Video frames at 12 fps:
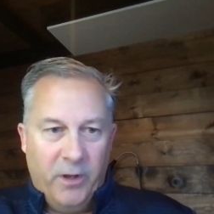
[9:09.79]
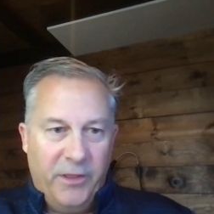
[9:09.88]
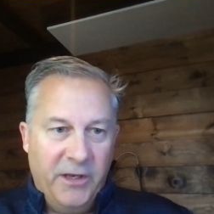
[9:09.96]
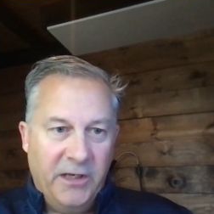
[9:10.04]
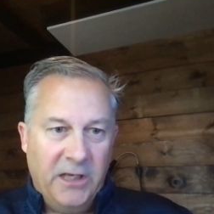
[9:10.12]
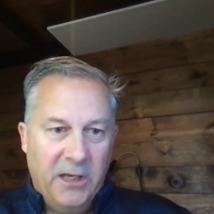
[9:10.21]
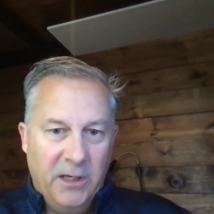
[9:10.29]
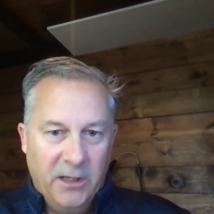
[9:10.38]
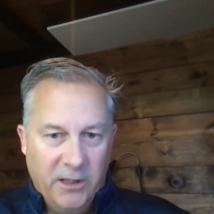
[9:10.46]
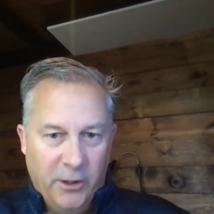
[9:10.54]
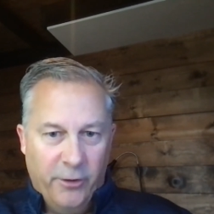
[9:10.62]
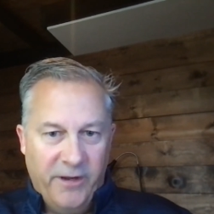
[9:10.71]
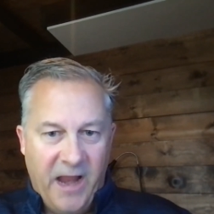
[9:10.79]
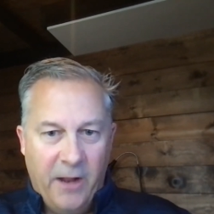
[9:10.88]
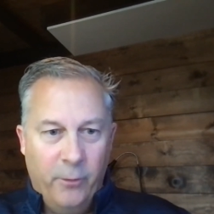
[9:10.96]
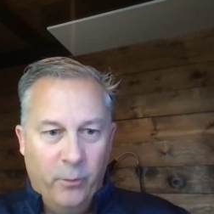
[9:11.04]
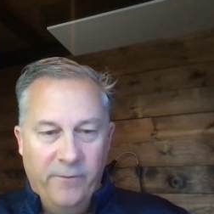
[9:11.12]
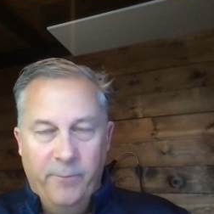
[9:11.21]
I think,
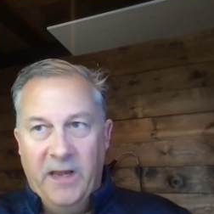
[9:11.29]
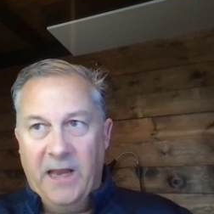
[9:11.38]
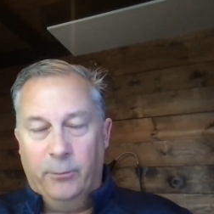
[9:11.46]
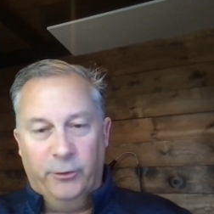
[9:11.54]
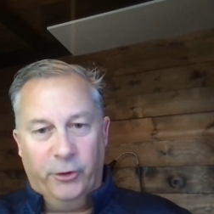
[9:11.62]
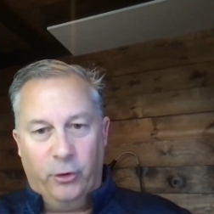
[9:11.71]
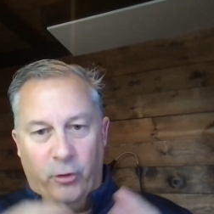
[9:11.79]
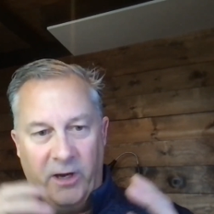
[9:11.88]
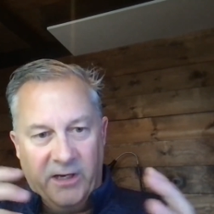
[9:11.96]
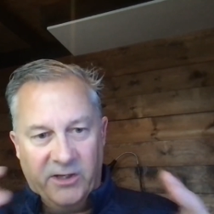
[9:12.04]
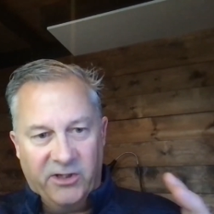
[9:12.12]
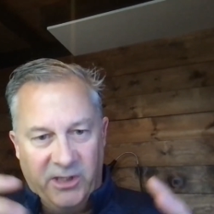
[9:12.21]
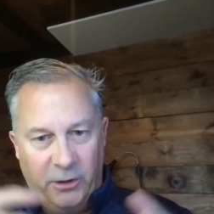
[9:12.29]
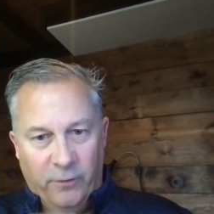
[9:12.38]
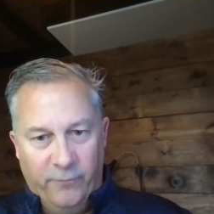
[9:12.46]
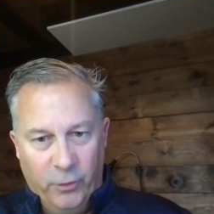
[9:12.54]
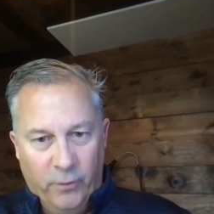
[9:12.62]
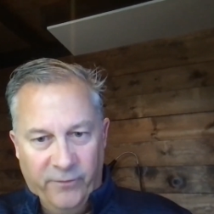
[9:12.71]
now that we've been able to create a
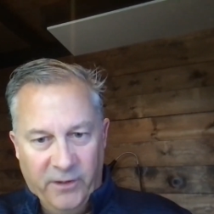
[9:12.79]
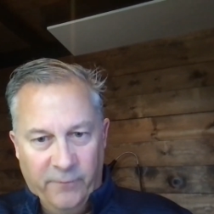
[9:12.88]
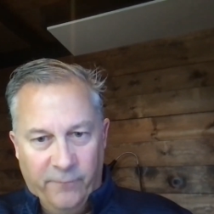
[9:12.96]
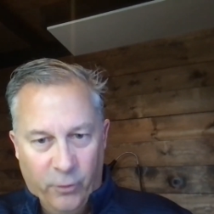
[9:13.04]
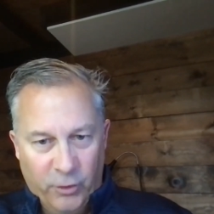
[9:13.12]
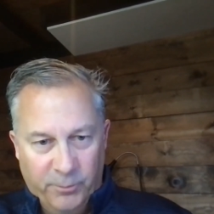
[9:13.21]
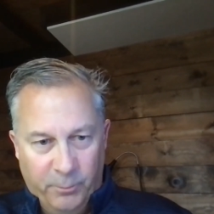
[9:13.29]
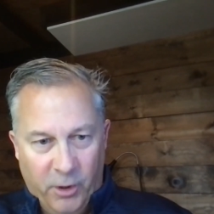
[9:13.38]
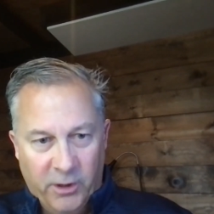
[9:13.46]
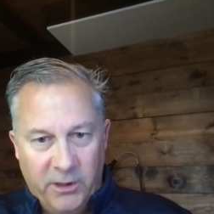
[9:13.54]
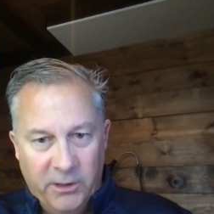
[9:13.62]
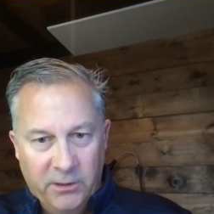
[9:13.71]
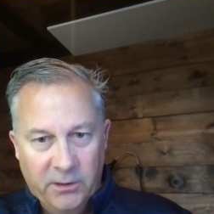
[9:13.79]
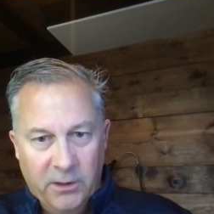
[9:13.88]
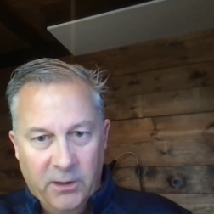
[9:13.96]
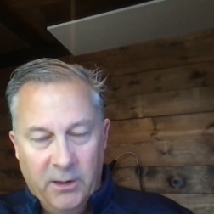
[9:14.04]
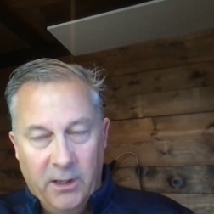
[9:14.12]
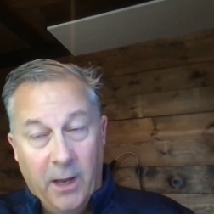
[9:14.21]
single view of the in-force book,
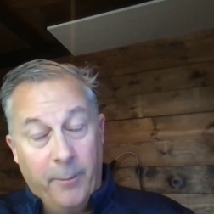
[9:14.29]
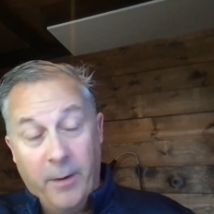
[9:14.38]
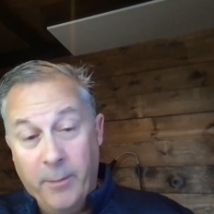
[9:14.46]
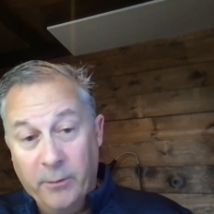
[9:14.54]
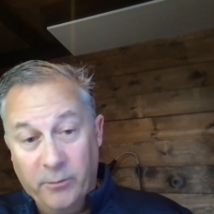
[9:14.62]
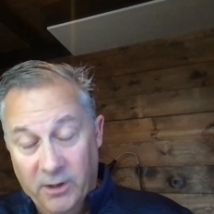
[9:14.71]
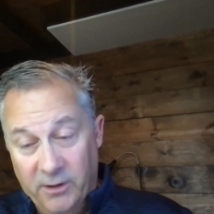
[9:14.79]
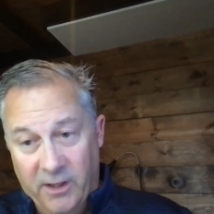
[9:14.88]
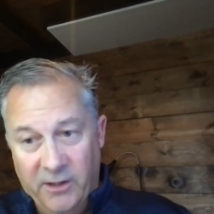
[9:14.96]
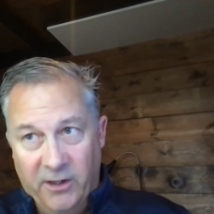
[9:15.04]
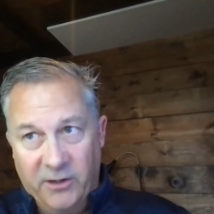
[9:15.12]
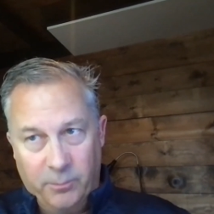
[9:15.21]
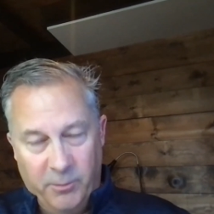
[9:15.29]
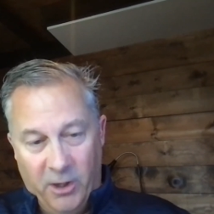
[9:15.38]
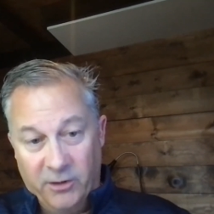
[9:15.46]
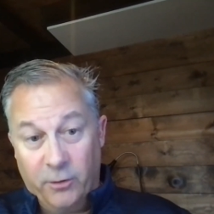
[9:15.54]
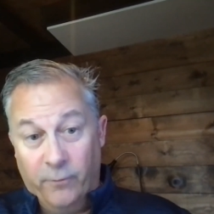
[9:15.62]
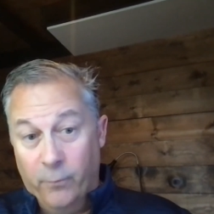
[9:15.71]
I mean, let's be
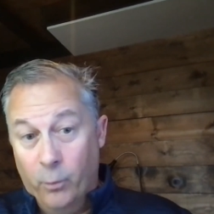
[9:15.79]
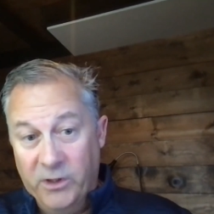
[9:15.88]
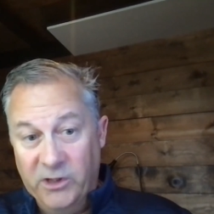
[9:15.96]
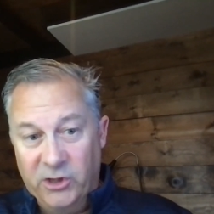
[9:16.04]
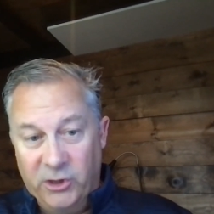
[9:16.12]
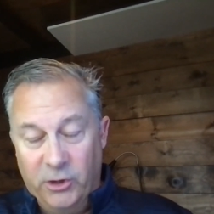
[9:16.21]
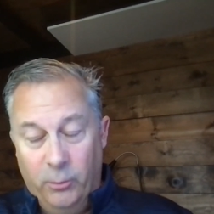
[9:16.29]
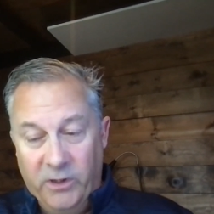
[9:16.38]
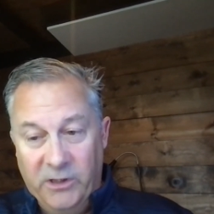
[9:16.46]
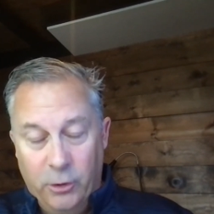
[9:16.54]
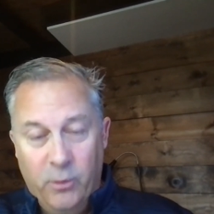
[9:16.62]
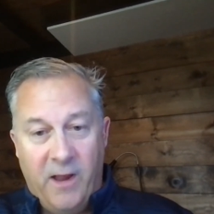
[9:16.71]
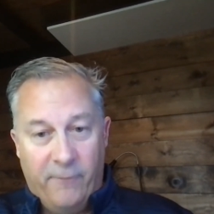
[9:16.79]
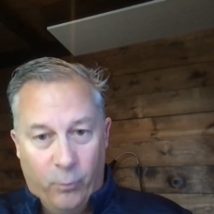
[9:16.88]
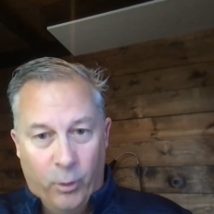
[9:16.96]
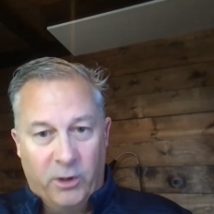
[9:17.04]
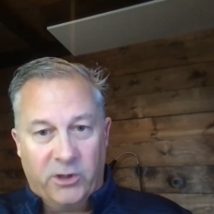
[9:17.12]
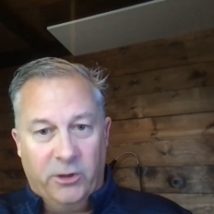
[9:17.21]
honest though, we do have
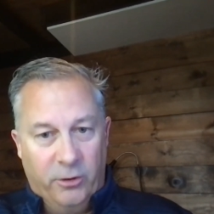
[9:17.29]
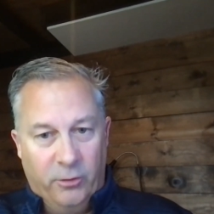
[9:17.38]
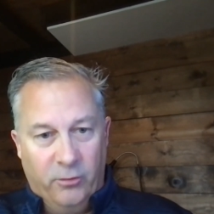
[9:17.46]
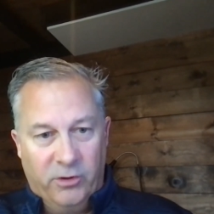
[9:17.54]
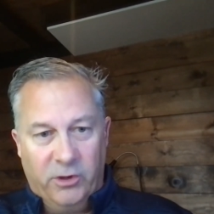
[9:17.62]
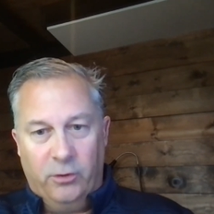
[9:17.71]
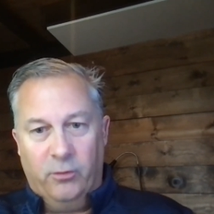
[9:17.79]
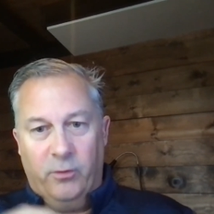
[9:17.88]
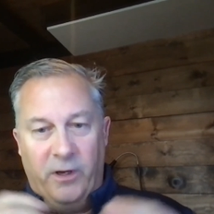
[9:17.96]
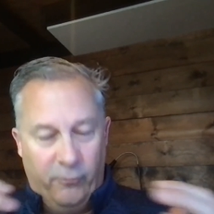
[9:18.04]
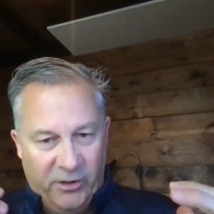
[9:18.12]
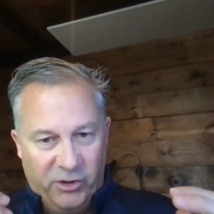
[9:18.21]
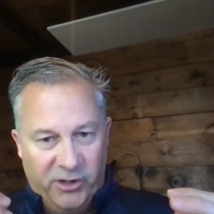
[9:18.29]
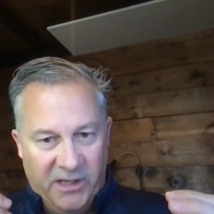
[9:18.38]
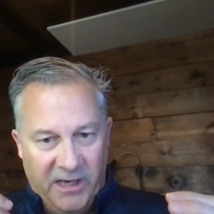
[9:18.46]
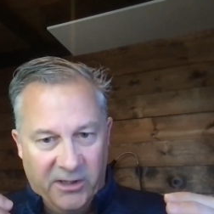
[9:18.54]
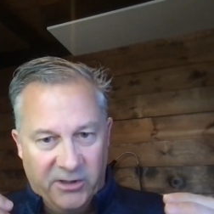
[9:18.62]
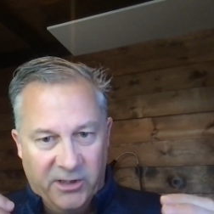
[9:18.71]
work to do to enrich the
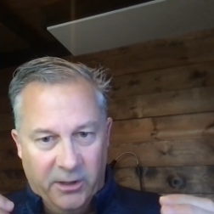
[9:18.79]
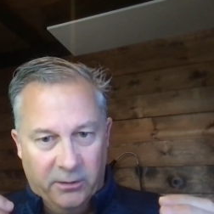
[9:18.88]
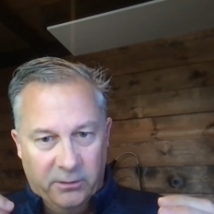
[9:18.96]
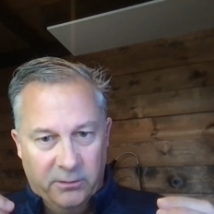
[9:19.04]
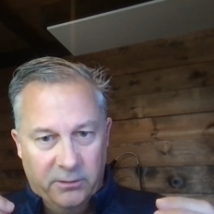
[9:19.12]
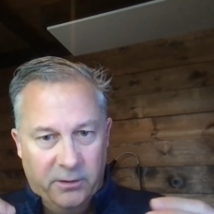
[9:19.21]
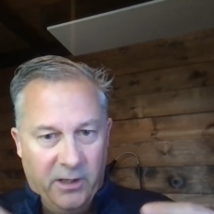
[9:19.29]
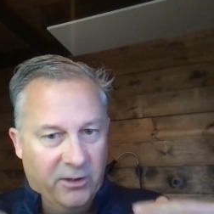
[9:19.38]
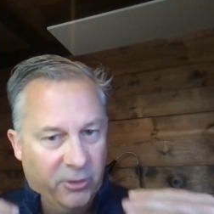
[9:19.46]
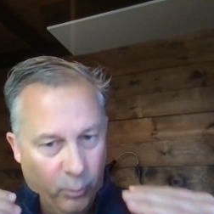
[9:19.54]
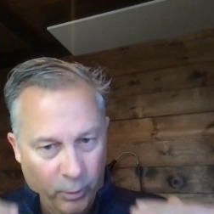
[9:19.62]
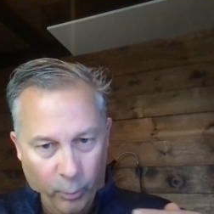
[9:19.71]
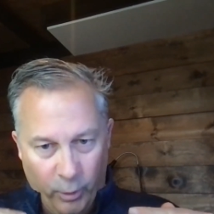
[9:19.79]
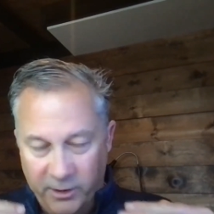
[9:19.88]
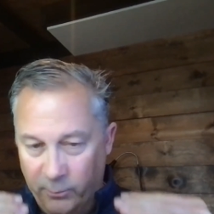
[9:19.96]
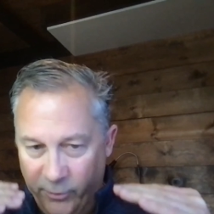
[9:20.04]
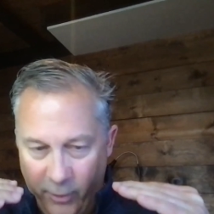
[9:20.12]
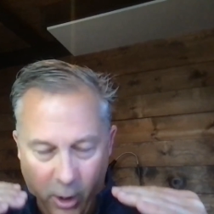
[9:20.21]
data still. Okay, so we're
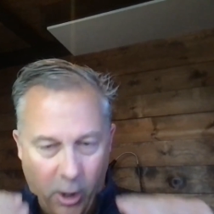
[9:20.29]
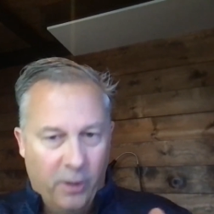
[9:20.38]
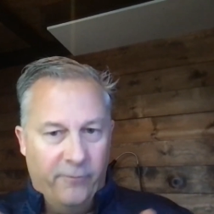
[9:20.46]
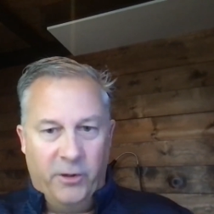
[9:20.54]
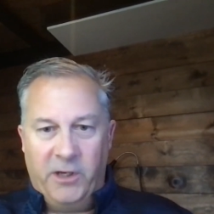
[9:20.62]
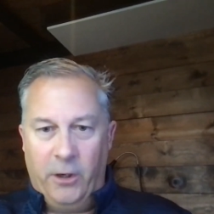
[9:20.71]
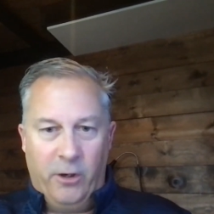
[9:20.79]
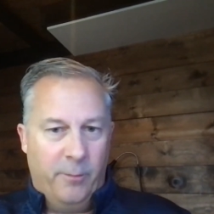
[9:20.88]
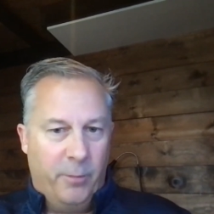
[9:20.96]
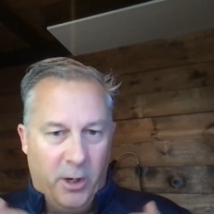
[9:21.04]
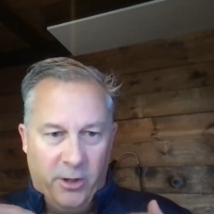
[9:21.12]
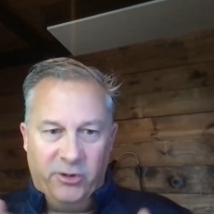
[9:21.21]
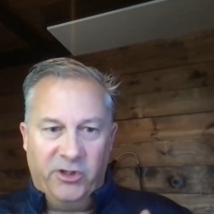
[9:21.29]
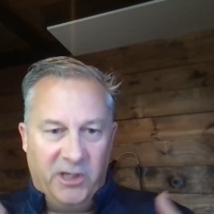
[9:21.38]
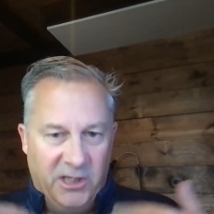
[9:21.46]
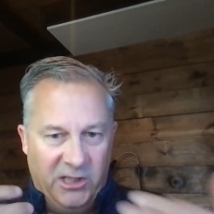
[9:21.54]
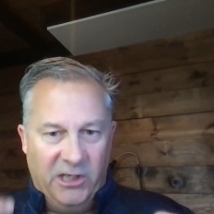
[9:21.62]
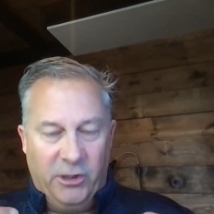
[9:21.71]
working with all of our carrier partners
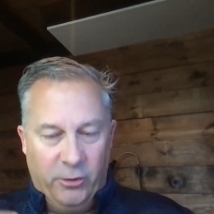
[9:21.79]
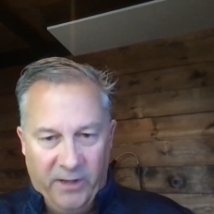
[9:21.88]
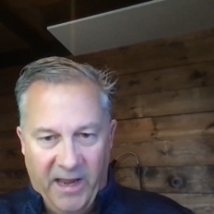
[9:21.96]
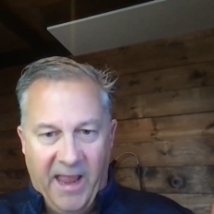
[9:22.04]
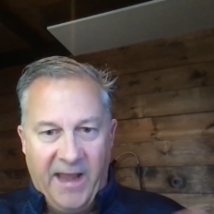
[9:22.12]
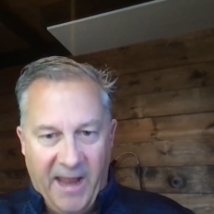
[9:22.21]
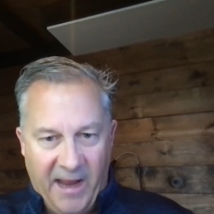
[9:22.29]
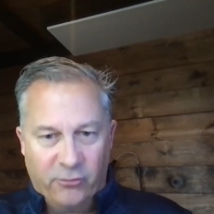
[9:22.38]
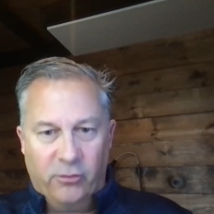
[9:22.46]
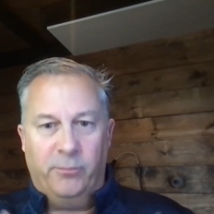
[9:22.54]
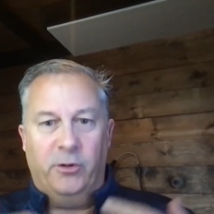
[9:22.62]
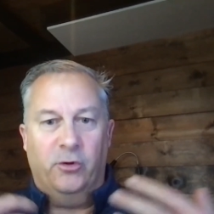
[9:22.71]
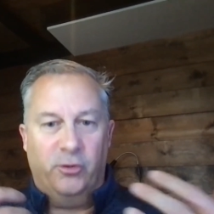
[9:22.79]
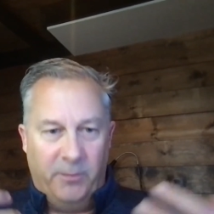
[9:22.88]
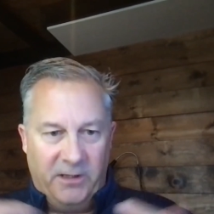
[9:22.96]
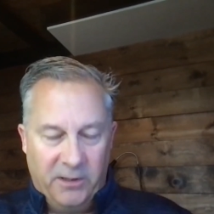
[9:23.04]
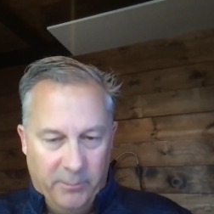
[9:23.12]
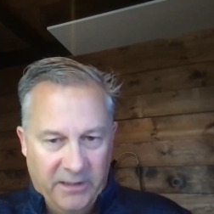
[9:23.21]
to continue to add
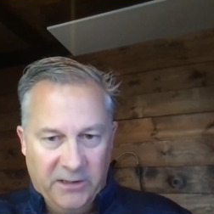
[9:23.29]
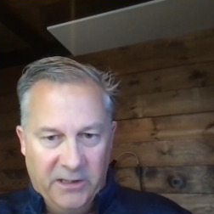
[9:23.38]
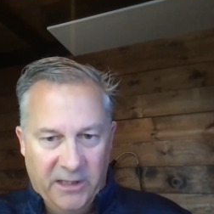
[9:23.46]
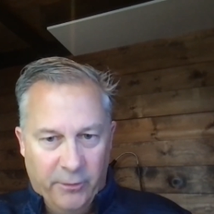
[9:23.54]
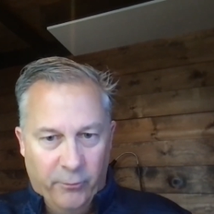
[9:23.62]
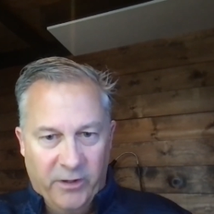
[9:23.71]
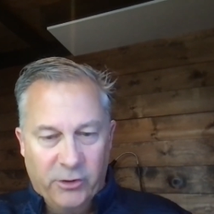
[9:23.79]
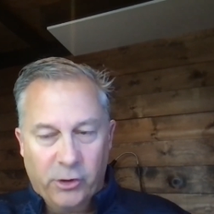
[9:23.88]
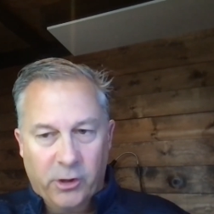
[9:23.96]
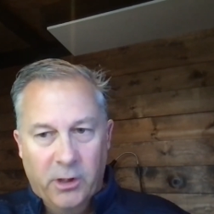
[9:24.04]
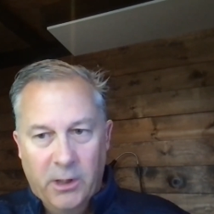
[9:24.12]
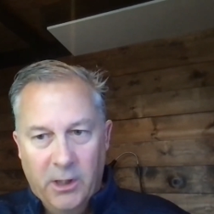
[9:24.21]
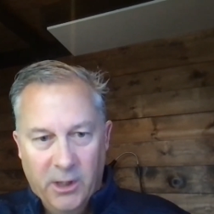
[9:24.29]
attributes, make the data richer.